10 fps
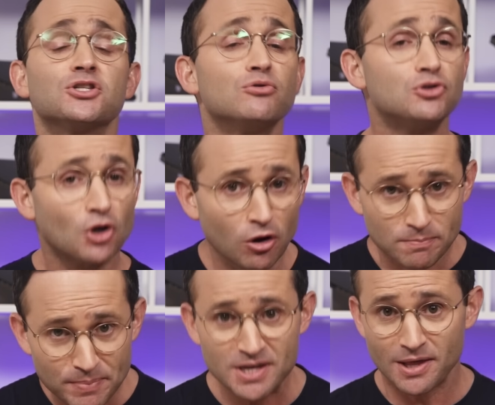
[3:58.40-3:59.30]
So
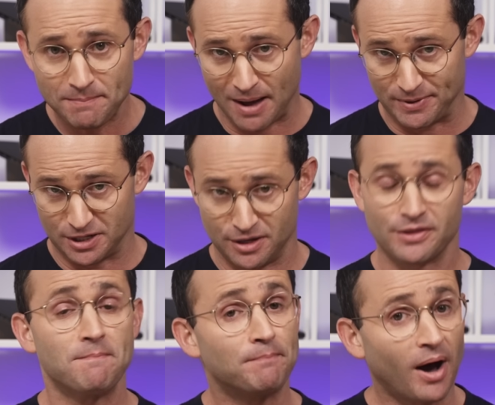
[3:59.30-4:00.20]
don't be the muppet
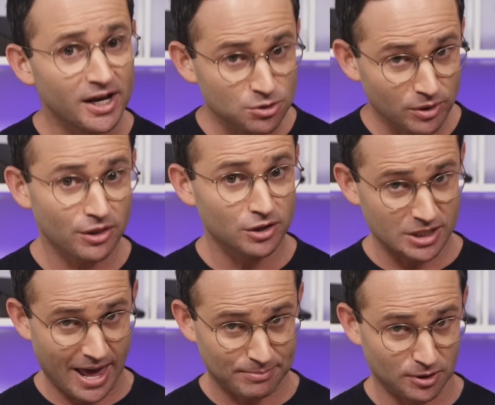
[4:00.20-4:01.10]
that buys one of those
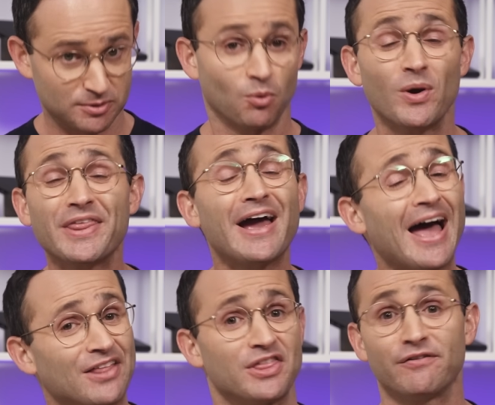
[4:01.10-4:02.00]
laptops when they're
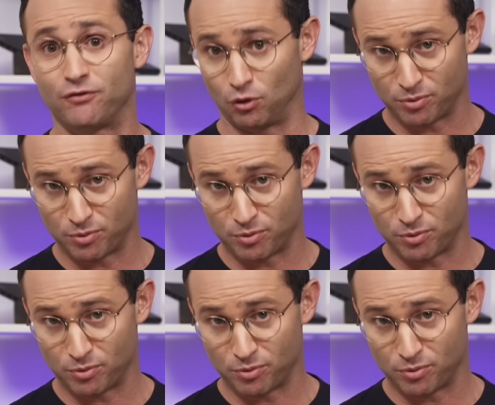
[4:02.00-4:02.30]
at their full